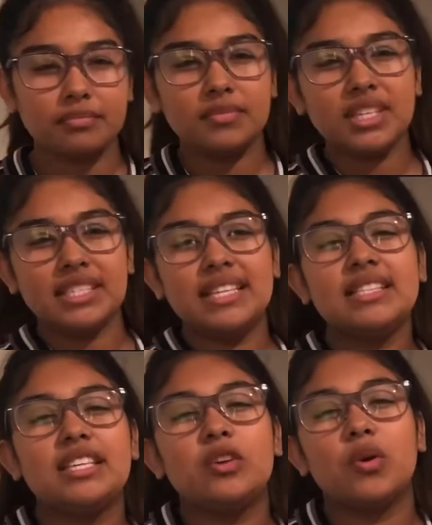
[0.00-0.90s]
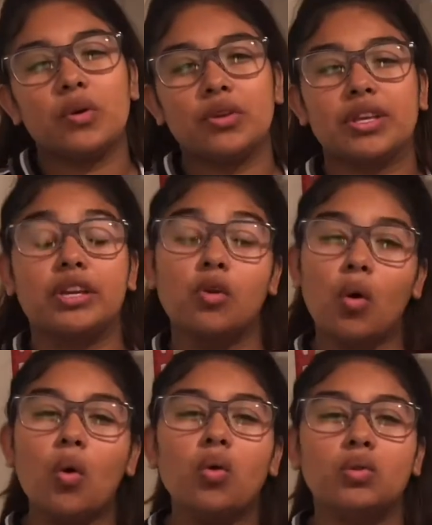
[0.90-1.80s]
Since Eco Earth can
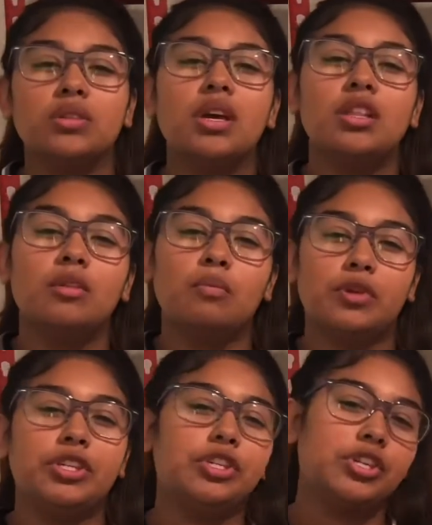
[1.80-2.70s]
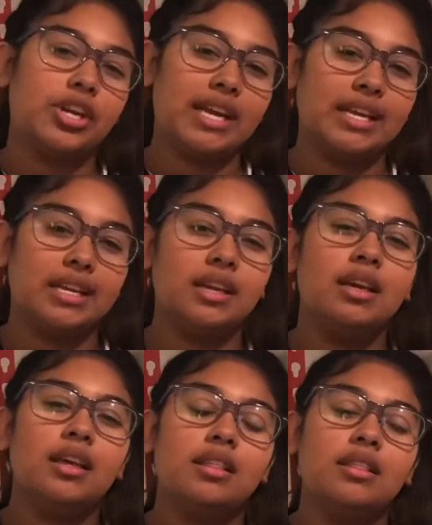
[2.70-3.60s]
hold the moisture in
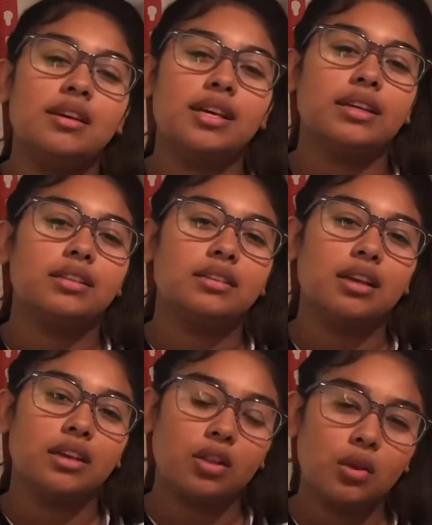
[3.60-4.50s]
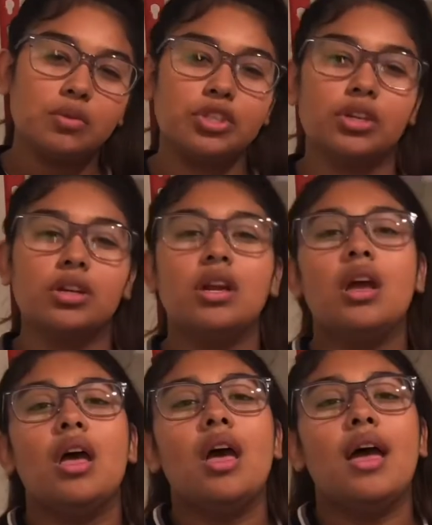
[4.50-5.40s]
the enclosure,
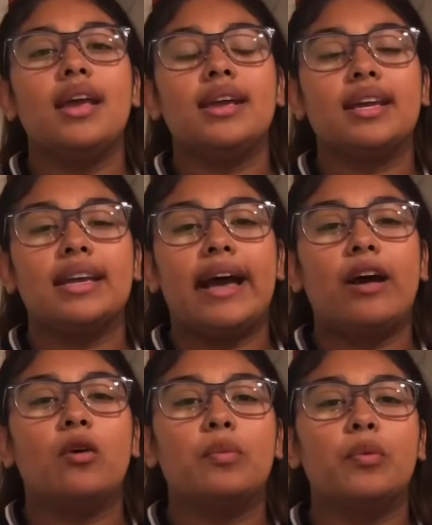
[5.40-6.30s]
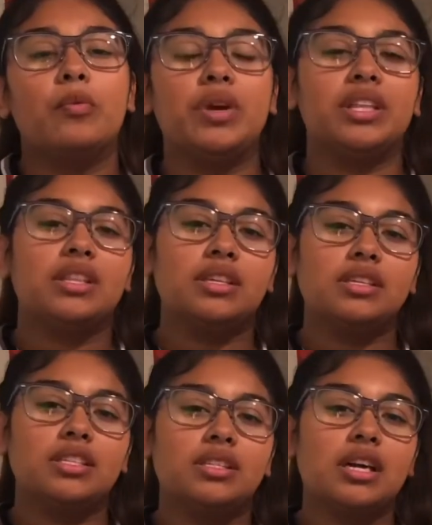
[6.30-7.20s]
it can help with
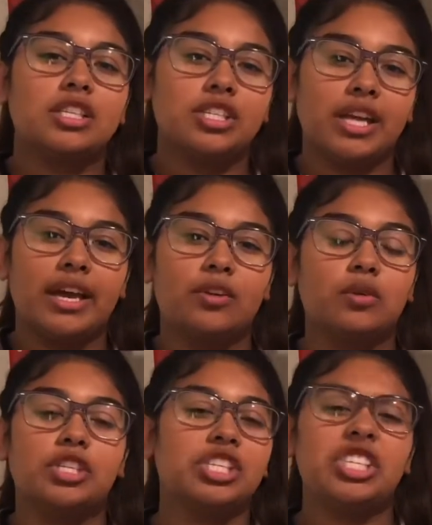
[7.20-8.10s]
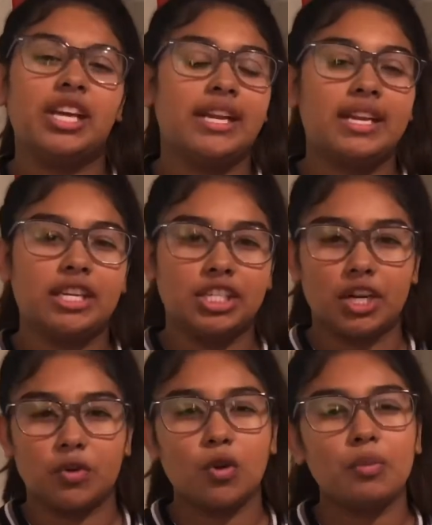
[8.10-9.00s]
stuck shed or just shedding in
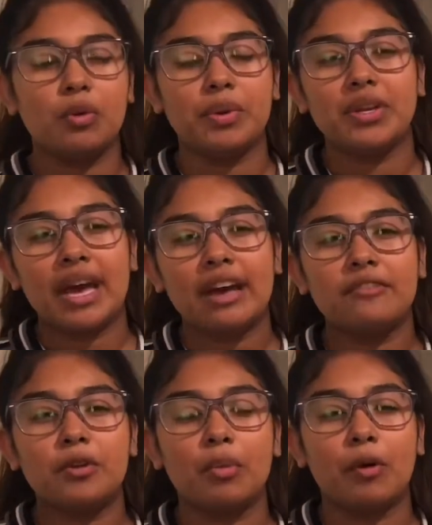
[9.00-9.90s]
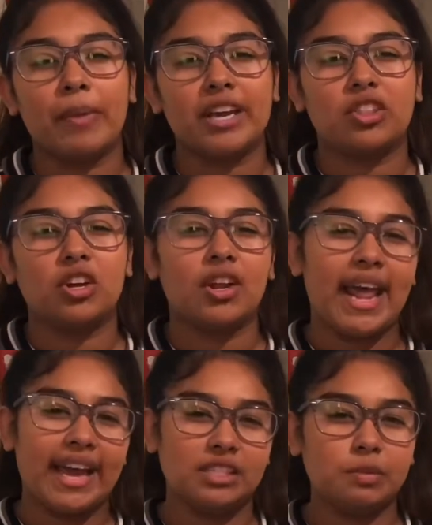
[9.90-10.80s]
general. But when you have your ball python on
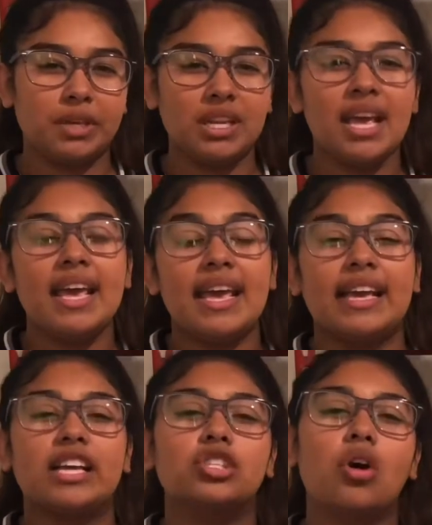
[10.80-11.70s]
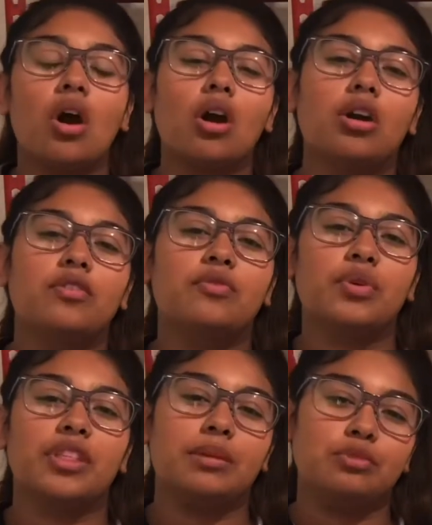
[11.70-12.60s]
aspen, it gets hard for
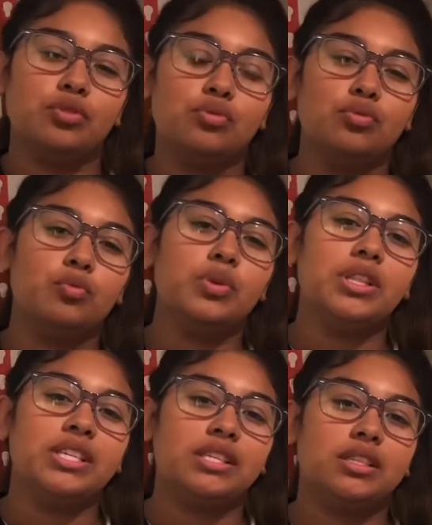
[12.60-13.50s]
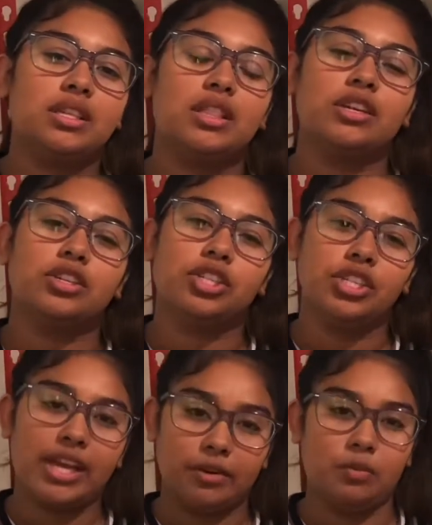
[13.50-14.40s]
them to release their
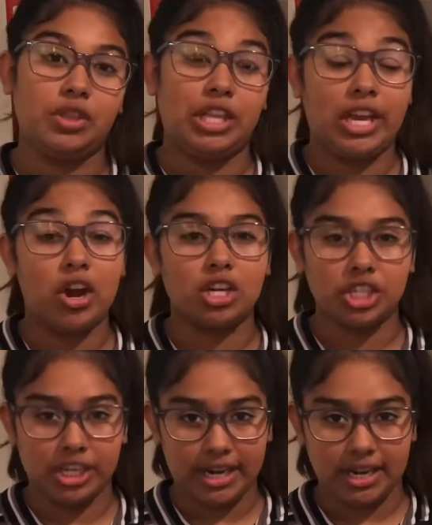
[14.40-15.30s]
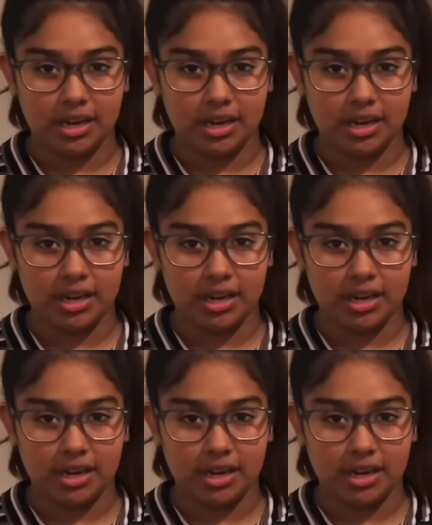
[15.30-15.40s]
shed when they are shedding.